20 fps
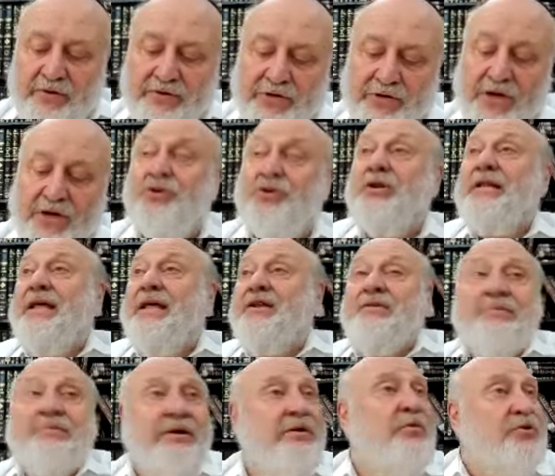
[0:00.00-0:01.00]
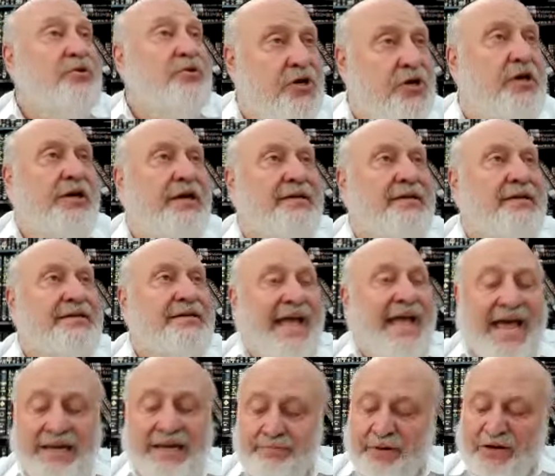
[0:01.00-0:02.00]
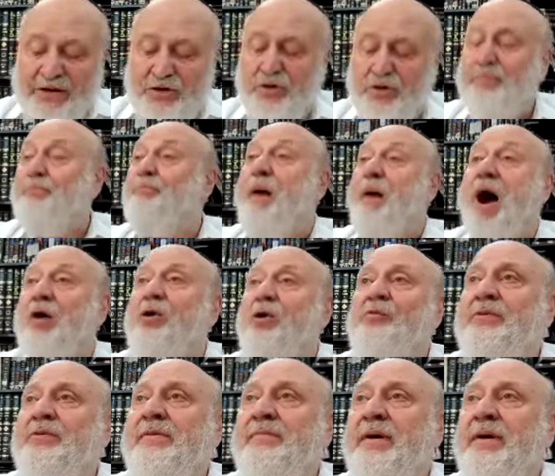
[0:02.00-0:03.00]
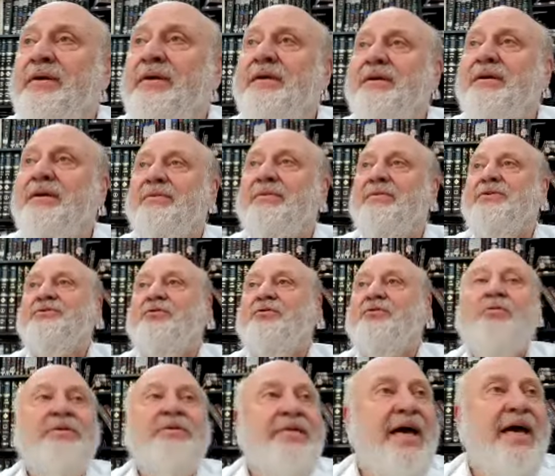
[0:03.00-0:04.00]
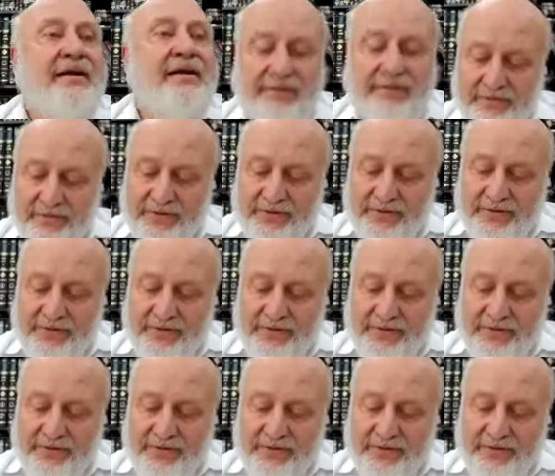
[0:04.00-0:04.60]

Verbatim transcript: I shouldn't lend you money, which you can understand, but I shouldn't borrow from him money. What's wrong with that? We'll